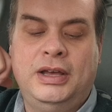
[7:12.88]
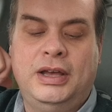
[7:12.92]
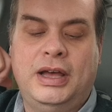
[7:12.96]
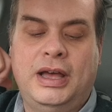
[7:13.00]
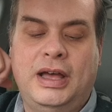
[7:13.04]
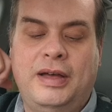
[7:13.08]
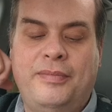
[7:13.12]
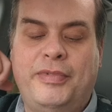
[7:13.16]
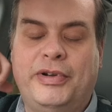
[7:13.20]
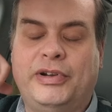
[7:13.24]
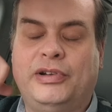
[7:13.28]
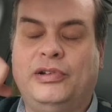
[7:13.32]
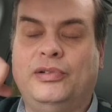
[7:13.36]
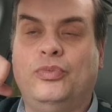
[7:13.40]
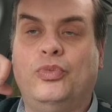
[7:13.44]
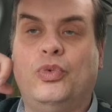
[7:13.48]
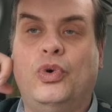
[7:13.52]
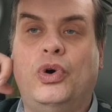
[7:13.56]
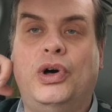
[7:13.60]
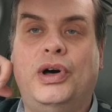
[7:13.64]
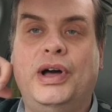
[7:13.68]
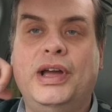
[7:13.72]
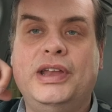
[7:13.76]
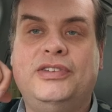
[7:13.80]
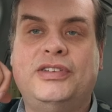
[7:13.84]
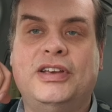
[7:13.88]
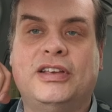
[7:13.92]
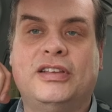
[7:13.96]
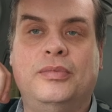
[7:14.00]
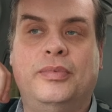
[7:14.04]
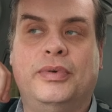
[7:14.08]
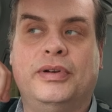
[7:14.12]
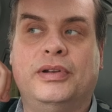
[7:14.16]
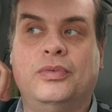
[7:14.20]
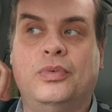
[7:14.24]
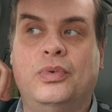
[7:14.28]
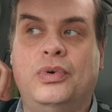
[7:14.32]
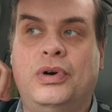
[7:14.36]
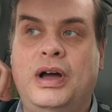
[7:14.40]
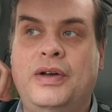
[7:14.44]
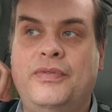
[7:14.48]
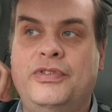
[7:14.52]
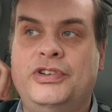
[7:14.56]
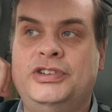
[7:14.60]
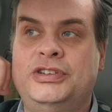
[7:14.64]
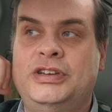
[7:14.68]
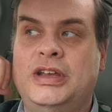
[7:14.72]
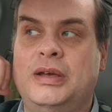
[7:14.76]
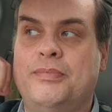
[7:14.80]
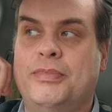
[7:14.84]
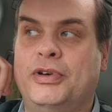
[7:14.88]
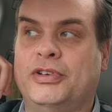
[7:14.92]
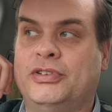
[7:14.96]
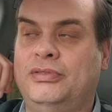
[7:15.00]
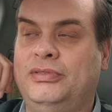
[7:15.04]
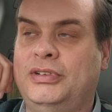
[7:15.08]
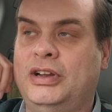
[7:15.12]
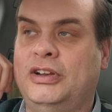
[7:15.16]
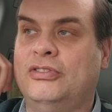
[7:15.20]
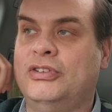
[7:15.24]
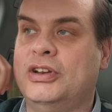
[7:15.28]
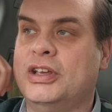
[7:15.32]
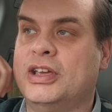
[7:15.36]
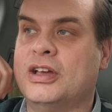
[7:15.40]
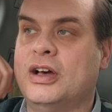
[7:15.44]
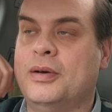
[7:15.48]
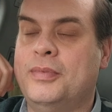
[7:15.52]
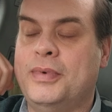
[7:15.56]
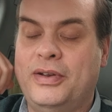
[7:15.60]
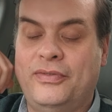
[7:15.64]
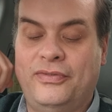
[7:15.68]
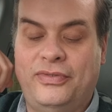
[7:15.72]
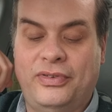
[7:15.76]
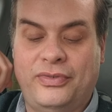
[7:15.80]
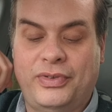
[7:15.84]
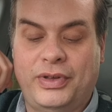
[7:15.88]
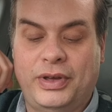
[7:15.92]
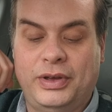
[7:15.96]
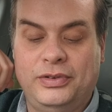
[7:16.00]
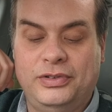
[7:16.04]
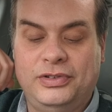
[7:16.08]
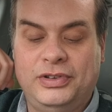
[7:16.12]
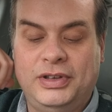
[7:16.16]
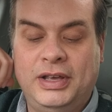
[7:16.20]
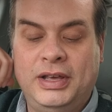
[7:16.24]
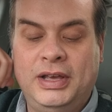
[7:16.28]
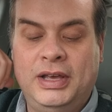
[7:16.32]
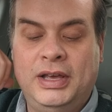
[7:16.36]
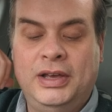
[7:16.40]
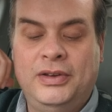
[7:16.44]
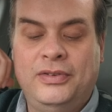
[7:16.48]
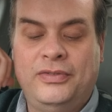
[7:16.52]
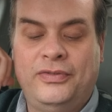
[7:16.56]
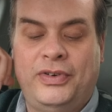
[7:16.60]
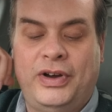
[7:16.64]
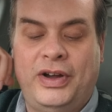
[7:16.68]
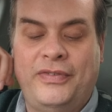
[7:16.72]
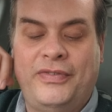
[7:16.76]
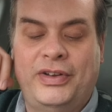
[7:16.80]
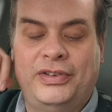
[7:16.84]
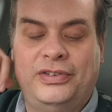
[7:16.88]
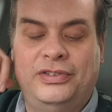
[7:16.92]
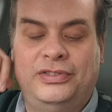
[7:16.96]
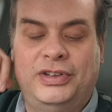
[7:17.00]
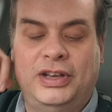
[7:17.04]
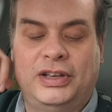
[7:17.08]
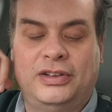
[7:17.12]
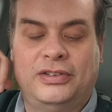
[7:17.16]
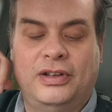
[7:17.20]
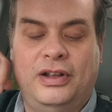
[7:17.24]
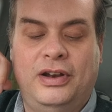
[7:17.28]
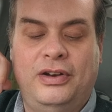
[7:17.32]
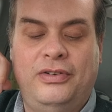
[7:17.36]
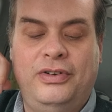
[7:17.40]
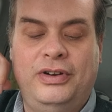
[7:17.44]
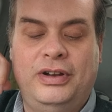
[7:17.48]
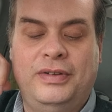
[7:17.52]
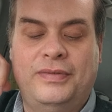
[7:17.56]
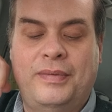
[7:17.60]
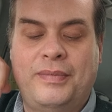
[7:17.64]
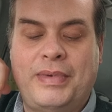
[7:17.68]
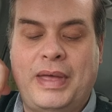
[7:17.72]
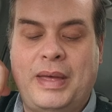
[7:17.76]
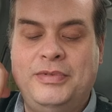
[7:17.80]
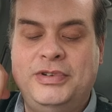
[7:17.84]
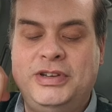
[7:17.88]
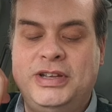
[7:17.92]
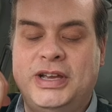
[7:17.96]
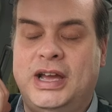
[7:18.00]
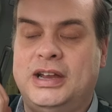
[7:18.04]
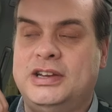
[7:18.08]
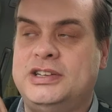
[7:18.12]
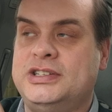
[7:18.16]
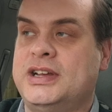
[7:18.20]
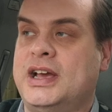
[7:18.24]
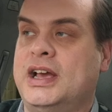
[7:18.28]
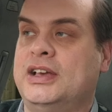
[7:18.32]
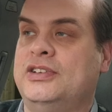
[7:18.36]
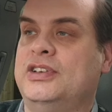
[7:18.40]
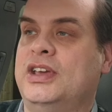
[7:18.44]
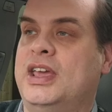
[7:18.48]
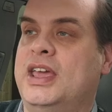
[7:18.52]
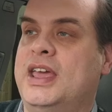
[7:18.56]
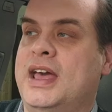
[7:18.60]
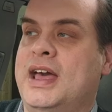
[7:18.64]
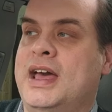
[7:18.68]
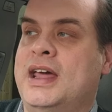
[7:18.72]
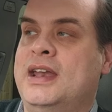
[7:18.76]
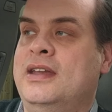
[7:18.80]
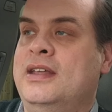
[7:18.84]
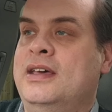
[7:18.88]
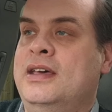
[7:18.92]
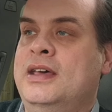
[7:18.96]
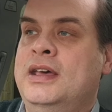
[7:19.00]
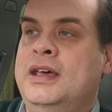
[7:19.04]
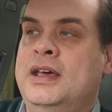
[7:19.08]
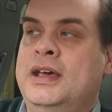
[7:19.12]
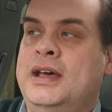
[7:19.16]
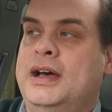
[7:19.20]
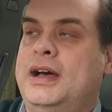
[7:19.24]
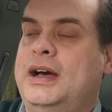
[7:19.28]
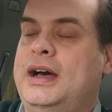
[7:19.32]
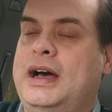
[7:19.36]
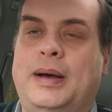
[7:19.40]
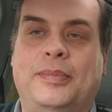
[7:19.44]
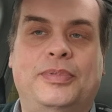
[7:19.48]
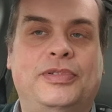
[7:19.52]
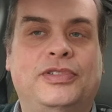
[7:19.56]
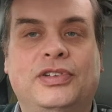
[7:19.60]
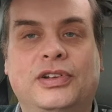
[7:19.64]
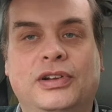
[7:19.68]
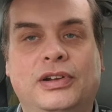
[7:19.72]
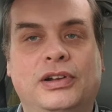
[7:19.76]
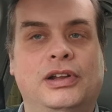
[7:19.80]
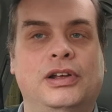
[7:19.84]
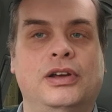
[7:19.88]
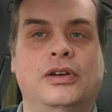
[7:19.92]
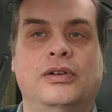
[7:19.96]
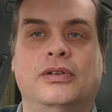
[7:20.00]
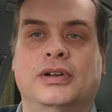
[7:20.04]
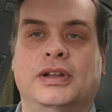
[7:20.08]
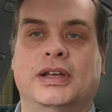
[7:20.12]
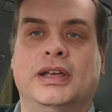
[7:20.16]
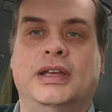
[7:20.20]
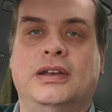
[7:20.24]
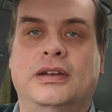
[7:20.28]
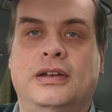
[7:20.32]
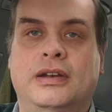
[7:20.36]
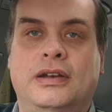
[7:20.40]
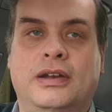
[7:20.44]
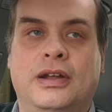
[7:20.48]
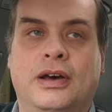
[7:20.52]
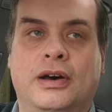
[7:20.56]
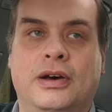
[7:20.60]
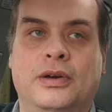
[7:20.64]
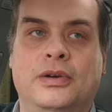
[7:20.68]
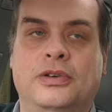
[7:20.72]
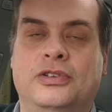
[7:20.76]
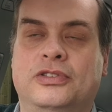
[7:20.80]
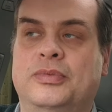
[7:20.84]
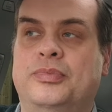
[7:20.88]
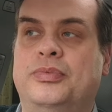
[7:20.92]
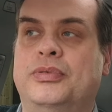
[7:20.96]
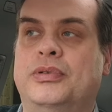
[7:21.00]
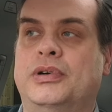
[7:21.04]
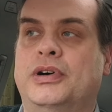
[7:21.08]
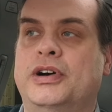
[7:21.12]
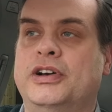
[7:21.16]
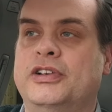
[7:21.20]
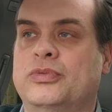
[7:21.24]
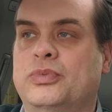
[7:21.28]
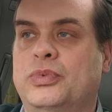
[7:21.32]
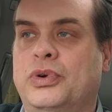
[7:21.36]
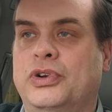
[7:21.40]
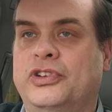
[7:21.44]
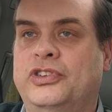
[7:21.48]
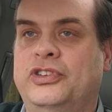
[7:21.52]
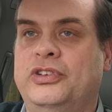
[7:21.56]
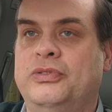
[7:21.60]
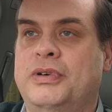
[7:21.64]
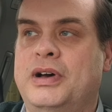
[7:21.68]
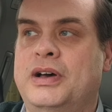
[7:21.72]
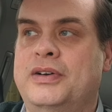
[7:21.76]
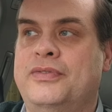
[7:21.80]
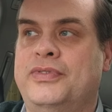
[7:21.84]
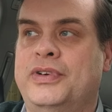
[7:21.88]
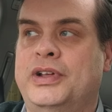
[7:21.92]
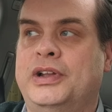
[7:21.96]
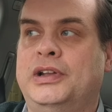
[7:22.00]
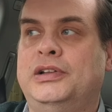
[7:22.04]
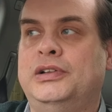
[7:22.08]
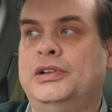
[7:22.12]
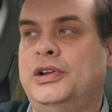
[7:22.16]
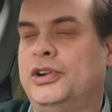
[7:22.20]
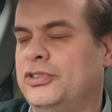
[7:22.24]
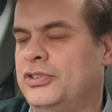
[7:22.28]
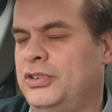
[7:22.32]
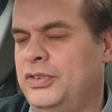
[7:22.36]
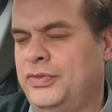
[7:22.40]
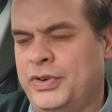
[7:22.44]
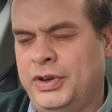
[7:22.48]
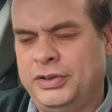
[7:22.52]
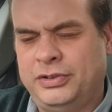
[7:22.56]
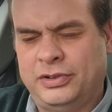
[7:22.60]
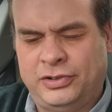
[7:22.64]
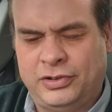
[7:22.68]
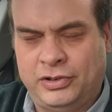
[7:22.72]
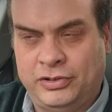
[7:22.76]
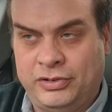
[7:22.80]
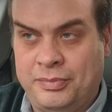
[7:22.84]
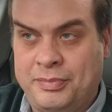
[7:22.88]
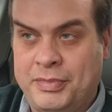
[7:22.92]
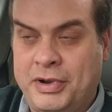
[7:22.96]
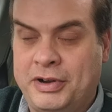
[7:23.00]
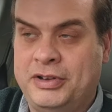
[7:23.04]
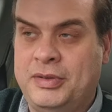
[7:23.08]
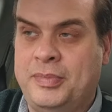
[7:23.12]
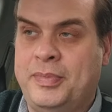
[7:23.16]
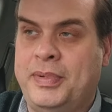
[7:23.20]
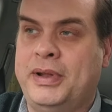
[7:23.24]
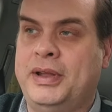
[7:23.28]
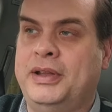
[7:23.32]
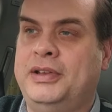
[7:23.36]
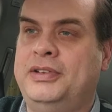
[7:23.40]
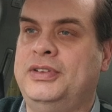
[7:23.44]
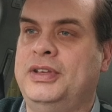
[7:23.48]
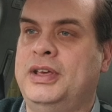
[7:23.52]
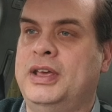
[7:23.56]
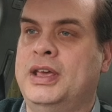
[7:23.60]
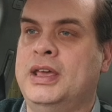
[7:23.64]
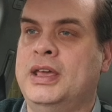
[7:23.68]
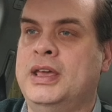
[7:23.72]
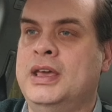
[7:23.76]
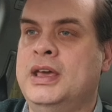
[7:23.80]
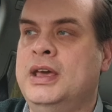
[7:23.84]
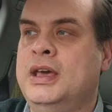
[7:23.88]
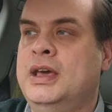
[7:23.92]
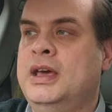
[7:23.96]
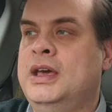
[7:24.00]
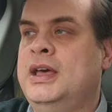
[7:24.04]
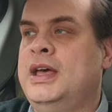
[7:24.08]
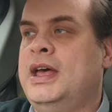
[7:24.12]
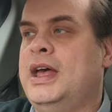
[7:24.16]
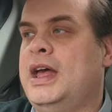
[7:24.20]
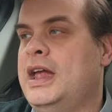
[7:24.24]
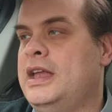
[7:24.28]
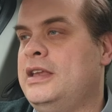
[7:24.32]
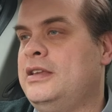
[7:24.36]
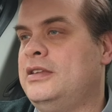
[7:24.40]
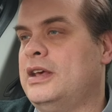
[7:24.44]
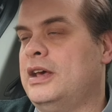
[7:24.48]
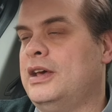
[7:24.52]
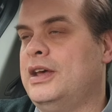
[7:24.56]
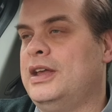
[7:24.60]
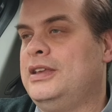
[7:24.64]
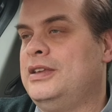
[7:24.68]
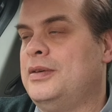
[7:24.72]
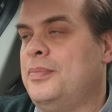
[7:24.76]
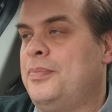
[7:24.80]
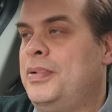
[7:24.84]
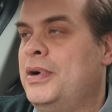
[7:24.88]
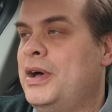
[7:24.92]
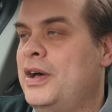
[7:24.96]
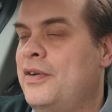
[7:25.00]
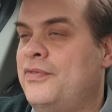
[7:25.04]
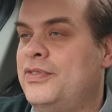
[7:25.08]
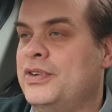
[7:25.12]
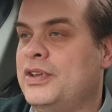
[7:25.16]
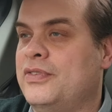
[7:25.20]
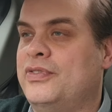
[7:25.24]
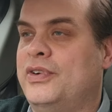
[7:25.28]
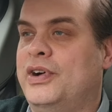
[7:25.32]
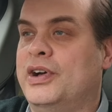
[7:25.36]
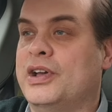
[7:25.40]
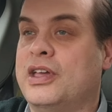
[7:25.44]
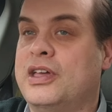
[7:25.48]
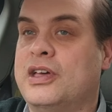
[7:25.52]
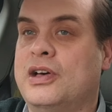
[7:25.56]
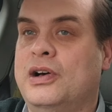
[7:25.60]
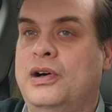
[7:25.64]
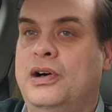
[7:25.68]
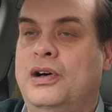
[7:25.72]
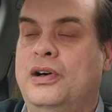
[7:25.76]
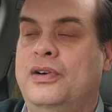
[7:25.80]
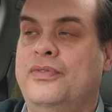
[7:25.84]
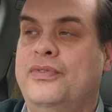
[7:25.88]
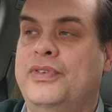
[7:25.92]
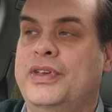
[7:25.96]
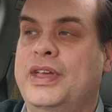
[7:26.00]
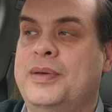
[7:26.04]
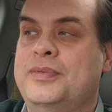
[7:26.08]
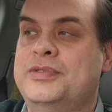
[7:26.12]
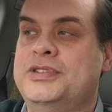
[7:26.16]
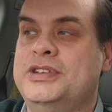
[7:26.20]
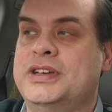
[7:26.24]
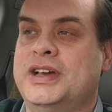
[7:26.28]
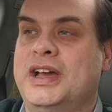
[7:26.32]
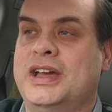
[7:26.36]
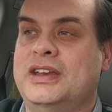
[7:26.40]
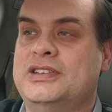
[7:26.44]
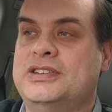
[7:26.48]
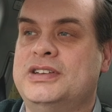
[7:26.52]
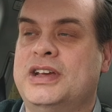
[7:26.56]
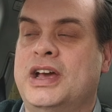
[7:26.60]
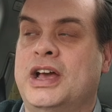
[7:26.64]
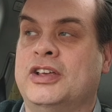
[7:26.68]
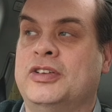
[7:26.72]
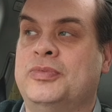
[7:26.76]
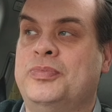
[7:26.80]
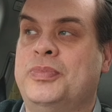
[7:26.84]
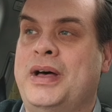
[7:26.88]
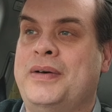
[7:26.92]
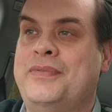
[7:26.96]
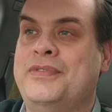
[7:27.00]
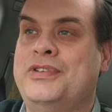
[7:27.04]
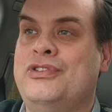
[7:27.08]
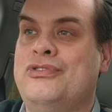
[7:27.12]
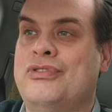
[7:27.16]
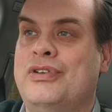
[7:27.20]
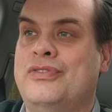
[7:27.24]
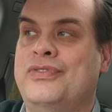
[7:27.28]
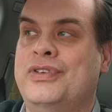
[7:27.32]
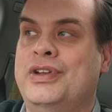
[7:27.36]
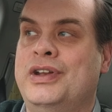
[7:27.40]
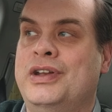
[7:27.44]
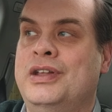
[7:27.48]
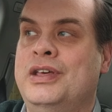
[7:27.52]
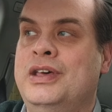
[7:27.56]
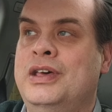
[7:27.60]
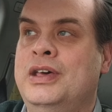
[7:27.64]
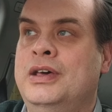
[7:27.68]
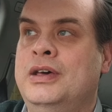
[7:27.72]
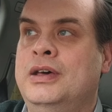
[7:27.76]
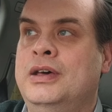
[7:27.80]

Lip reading: Model Y, Tesla Model Y, the ship must have literally come in for those, 5,600. And the MGHS, again, absolutely no surprise whatsoever. Lots of those are sold on Motability. It's a perfectly fine car, the MGHS, but having driven